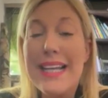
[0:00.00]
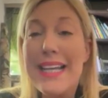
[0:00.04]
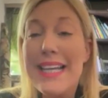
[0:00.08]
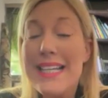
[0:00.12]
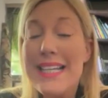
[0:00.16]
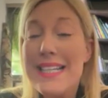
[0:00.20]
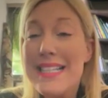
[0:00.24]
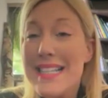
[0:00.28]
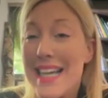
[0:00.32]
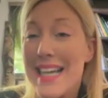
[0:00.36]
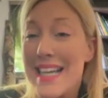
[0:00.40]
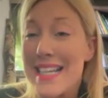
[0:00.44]

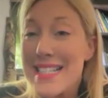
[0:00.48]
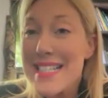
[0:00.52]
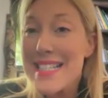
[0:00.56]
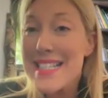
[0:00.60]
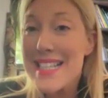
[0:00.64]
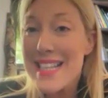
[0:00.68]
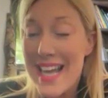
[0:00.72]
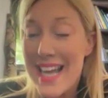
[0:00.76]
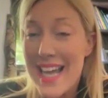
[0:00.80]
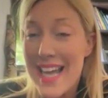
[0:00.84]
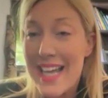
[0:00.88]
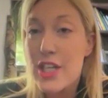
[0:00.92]
It does
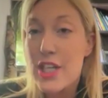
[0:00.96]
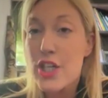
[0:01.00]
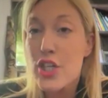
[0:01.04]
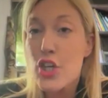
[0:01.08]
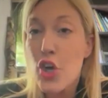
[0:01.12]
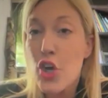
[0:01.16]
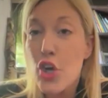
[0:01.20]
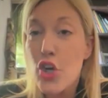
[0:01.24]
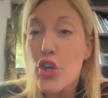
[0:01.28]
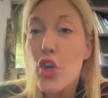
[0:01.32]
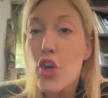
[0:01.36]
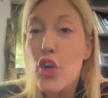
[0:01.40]
that
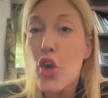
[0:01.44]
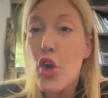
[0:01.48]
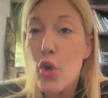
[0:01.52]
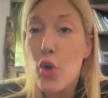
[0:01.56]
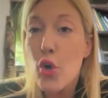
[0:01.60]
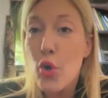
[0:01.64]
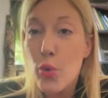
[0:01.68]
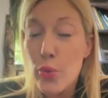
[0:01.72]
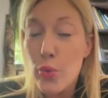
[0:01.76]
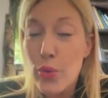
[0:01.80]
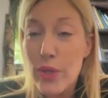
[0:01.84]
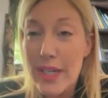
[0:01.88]
not
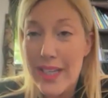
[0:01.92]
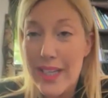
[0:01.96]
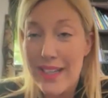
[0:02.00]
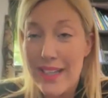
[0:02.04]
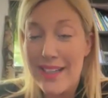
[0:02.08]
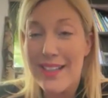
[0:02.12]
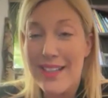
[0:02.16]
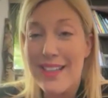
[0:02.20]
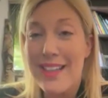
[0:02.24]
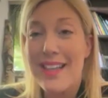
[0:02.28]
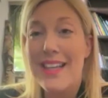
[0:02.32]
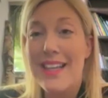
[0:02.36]

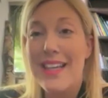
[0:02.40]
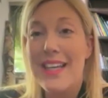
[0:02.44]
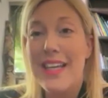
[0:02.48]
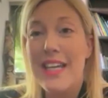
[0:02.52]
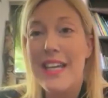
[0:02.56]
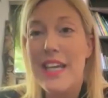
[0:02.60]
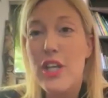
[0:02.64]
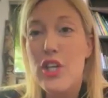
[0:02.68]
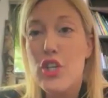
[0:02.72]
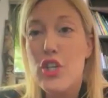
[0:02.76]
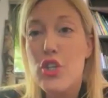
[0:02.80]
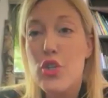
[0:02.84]
only
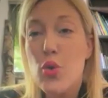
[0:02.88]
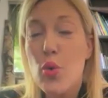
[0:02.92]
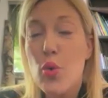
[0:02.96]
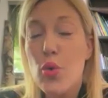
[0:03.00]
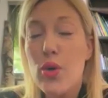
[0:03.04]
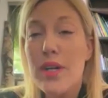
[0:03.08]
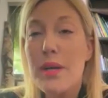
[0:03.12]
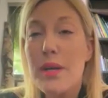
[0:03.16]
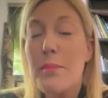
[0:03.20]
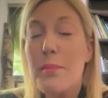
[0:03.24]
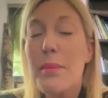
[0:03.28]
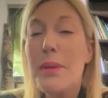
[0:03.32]
in
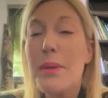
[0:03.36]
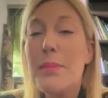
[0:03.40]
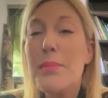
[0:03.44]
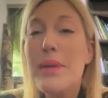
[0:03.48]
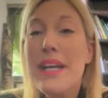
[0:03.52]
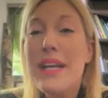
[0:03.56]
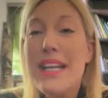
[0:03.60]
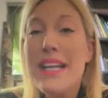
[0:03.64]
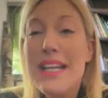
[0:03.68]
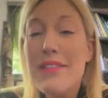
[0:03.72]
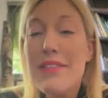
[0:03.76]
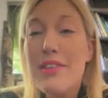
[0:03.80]
Jordan, but
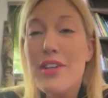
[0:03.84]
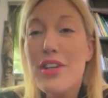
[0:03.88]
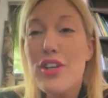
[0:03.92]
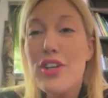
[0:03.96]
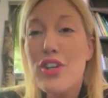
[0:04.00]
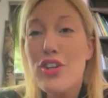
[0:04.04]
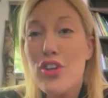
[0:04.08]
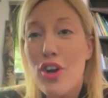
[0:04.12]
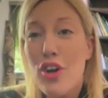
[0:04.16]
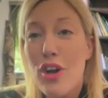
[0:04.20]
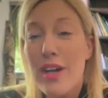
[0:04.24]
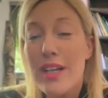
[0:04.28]
believe it
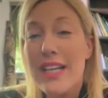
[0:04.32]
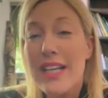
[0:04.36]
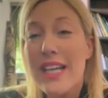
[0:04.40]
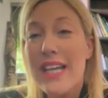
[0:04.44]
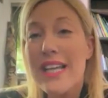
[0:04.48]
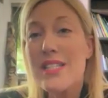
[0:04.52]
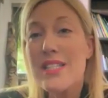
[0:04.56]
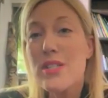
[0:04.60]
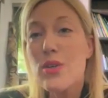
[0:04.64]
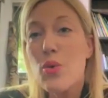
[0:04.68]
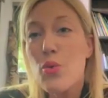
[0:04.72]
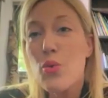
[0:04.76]
or not,
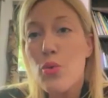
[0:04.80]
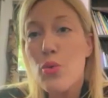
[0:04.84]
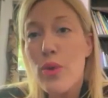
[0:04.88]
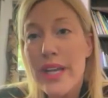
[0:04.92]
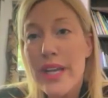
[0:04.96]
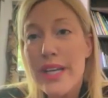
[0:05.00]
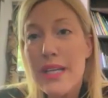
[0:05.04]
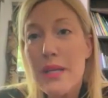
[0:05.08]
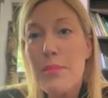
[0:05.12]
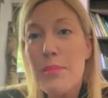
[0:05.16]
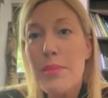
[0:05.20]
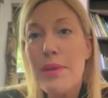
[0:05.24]
it's
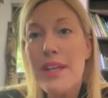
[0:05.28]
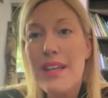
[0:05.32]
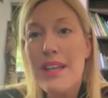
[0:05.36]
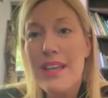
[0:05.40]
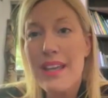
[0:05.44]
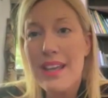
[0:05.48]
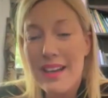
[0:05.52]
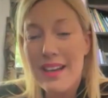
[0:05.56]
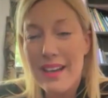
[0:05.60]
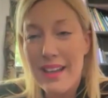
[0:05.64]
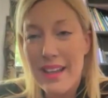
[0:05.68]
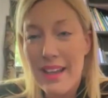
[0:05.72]
already
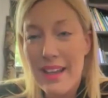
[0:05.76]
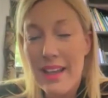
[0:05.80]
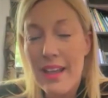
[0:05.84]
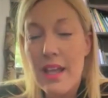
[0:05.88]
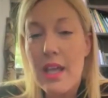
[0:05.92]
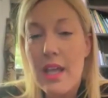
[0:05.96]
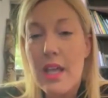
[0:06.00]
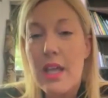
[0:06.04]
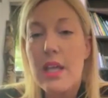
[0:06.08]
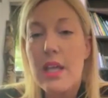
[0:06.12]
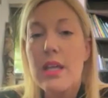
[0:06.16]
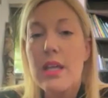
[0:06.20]
beginning
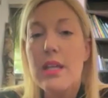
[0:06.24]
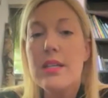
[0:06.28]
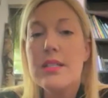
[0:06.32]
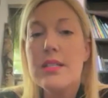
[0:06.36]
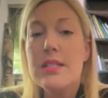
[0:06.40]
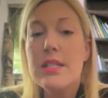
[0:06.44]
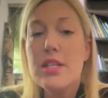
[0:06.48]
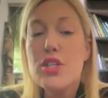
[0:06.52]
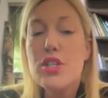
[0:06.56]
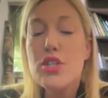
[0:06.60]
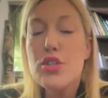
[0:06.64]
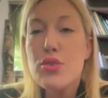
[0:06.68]

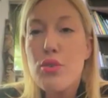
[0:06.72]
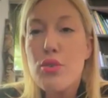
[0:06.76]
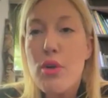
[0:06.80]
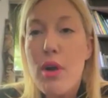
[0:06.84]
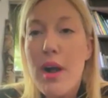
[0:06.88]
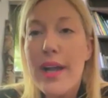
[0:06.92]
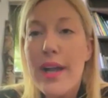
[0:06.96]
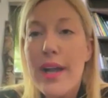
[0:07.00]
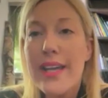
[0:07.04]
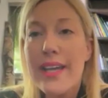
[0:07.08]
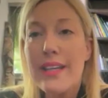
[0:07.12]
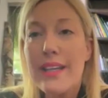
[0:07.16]
to
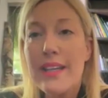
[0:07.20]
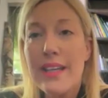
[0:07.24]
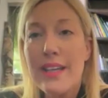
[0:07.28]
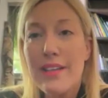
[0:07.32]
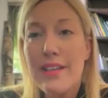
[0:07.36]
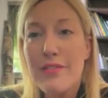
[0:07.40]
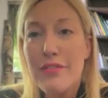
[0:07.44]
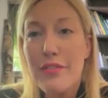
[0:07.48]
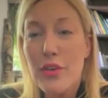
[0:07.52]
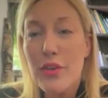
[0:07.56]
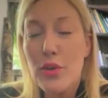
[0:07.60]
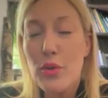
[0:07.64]
try and
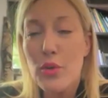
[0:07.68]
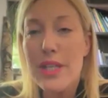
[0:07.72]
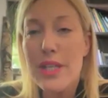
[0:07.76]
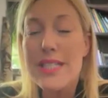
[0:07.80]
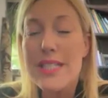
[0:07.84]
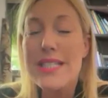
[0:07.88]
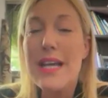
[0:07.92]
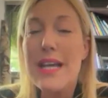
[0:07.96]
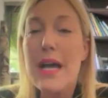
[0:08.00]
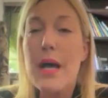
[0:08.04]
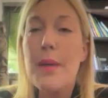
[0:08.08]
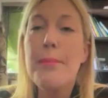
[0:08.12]

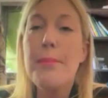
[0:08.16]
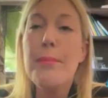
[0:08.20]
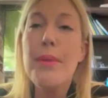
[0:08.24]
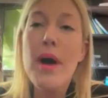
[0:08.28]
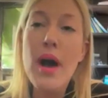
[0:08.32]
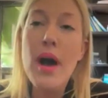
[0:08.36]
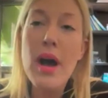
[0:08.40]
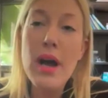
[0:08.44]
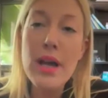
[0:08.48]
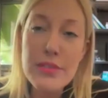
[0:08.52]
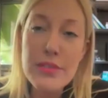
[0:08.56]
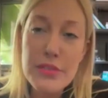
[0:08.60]
influence,
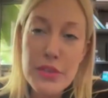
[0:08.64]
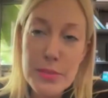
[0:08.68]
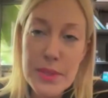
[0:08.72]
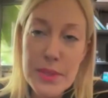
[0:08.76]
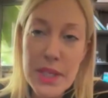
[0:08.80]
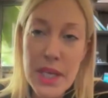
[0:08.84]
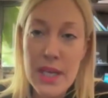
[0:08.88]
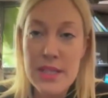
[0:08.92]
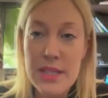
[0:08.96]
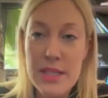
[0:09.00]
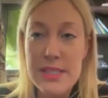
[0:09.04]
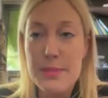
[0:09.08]
apart from
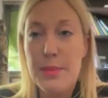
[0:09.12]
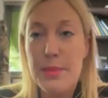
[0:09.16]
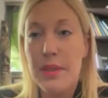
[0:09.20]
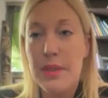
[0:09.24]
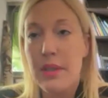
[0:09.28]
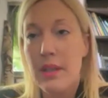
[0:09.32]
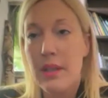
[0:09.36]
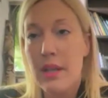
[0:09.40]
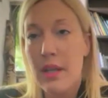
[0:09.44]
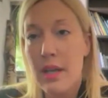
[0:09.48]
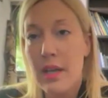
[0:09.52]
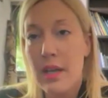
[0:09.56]
the
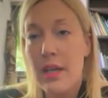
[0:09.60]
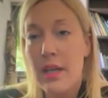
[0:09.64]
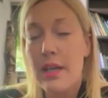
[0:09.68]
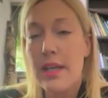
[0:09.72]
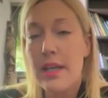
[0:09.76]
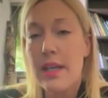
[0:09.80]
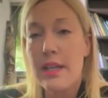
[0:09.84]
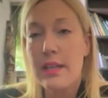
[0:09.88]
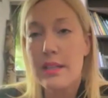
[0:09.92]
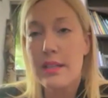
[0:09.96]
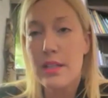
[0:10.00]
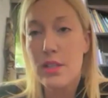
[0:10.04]
Hezbollah
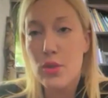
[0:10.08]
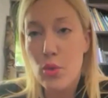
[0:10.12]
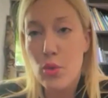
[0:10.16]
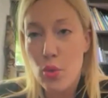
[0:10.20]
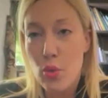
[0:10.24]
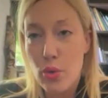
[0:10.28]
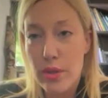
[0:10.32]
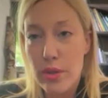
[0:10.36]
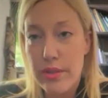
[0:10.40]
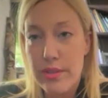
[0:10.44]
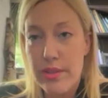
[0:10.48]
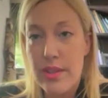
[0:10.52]
in the
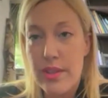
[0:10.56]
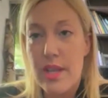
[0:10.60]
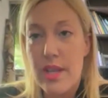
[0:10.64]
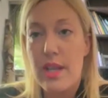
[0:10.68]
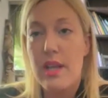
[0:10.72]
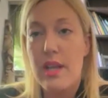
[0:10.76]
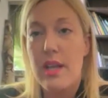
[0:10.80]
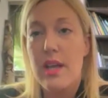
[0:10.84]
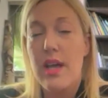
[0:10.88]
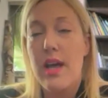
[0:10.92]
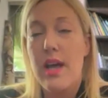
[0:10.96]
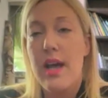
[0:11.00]
north
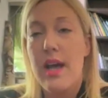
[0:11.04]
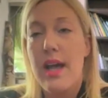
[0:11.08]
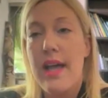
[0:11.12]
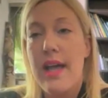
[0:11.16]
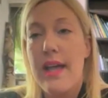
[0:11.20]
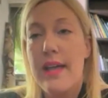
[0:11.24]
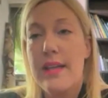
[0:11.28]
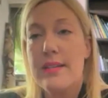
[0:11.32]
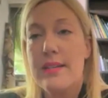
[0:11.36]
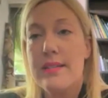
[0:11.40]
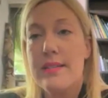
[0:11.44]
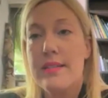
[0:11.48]

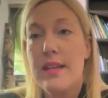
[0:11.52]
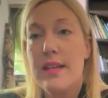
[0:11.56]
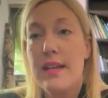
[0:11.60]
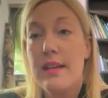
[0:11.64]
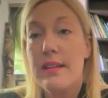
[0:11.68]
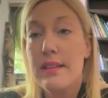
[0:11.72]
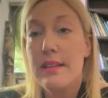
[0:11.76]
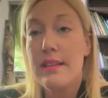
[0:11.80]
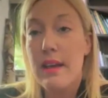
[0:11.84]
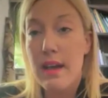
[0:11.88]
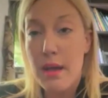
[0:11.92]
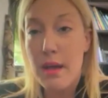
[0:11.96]
and
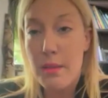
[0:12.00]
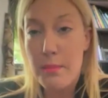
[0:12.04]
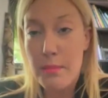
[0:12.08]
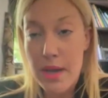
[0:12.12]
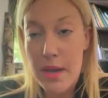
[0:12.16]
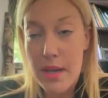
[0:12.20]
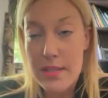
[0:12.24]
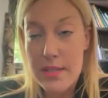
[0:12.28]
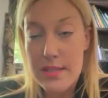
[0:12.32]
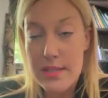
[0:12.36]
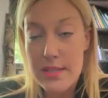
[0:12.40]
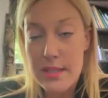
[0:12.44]
the
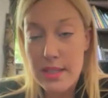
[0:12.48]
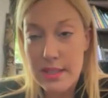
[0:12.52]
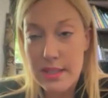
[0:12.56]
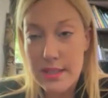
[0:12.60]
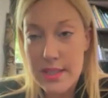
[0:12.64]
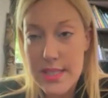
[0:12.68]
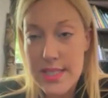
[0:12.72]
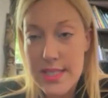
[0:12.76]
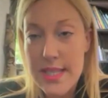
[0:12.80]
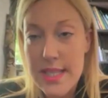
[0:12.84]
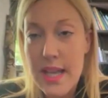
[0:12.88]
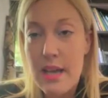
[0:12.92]
Hamas in
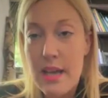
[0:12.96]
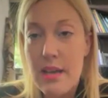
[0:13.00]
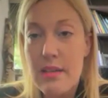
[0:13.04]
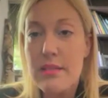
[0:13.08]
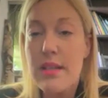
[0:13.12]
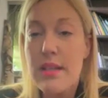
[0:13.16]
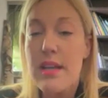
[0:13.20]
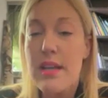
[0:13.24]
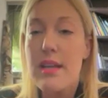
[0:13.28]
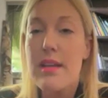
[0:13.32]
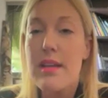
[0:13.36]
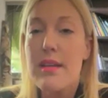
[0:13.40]
the
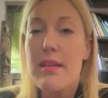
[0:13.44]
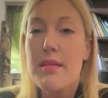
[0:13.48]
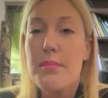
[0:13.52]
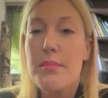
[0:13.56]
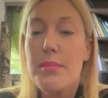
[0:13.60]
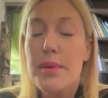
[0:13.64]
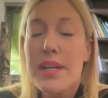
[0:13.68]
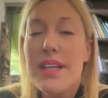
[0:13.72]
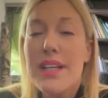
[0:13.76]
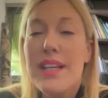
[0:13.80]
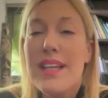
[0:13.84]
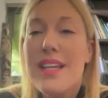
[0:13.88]
south,
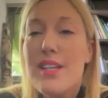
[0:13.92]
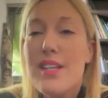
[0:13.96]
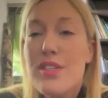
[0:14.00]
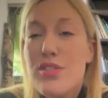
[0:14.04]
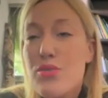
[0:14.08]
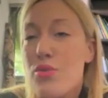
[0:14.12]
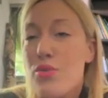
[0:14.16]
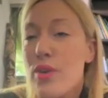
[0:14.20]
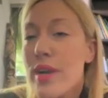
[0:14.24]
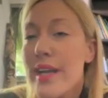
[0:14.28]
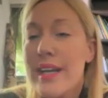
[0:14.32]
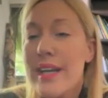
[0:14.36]
but
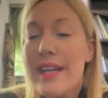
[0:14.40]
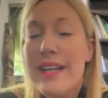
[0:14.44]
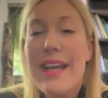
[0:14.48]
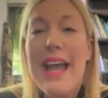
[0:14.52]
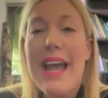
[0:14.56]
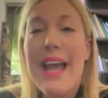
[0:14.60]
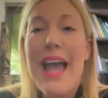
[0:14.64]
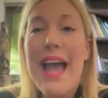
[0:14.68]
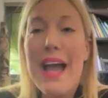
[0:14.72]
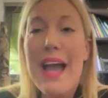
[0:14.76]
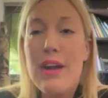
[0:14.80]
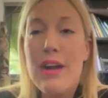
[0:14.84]

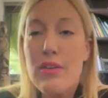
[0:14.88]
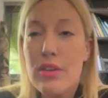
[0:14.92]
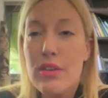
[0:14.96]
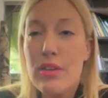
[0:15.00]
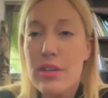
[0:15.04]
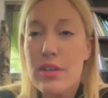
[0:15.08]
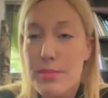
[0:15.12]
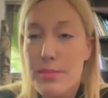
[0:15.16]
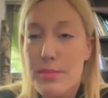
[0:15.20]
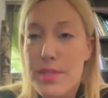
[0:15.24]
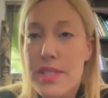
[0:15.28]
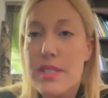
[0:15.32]
Israeli
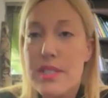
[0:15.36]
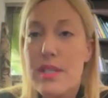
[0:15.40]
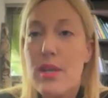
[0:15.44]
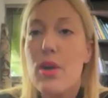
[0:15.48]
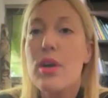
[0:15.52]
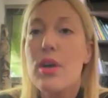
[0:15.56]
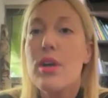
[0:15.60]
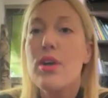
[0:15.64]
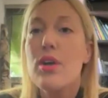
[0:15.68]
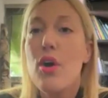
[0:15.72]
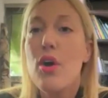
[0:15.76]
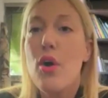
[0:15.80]
Arabs
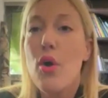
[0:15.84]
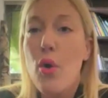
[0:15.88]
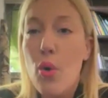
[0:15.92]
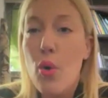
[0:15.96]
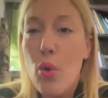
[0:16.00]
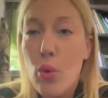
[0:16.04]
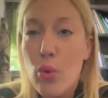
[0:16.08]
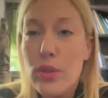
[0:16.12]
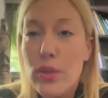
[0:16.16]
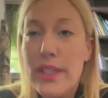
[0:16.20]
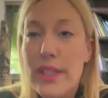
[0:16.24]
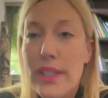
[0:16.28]

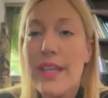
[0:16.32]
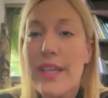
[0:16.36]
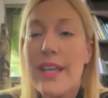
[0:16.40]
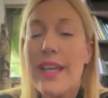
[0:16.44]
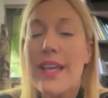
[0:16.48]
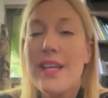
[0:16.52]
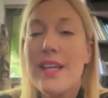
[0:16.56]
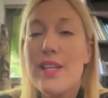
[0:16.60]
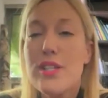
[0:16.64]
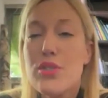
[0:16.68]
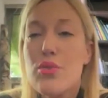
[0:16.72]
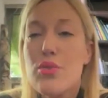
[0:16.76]
holding
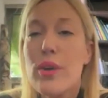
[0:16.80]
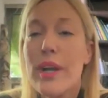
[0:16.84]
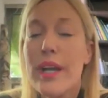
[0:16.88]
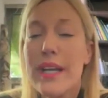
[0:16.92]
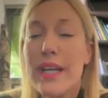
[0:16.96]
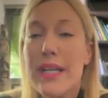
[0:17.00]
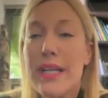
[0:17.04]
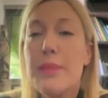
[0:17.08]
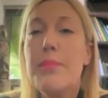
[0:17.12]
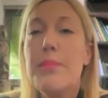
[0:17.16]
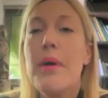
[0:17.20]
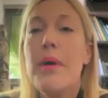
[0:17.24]

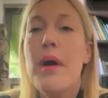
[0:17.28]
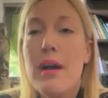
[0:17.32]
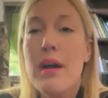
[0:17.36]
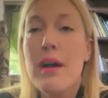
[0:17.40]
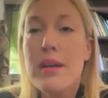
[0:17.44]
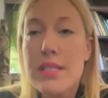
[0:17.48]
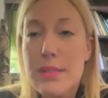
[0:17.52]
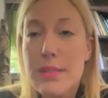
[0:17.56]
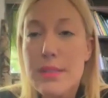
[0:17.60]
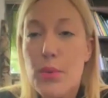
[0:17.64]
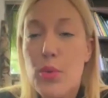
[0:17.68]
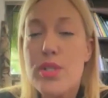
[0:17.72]
Israeli
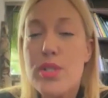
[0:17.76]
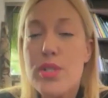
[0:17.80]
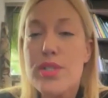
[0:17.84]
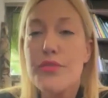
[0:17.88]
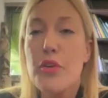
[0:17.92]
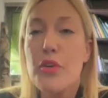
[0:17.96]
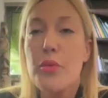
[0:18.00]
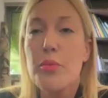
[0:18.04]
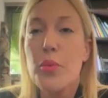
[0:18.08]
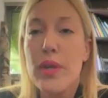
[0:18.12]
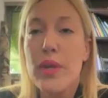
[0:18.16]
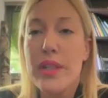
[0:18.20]
passports
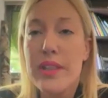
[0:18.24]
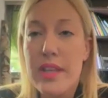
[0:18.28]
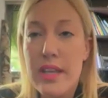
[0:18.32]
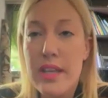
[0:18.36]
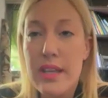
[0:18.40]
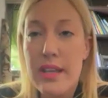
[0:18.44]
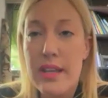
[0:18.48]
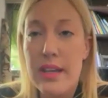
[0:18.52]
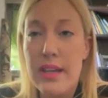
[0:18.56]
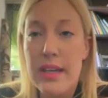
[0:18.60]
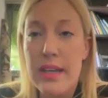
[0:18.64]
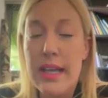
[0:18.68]
from
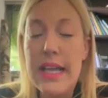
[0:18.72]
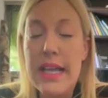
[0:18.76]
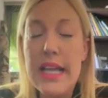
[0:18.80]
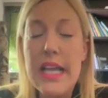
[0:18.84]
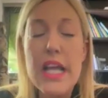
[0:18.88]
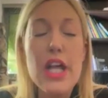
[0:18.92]
within,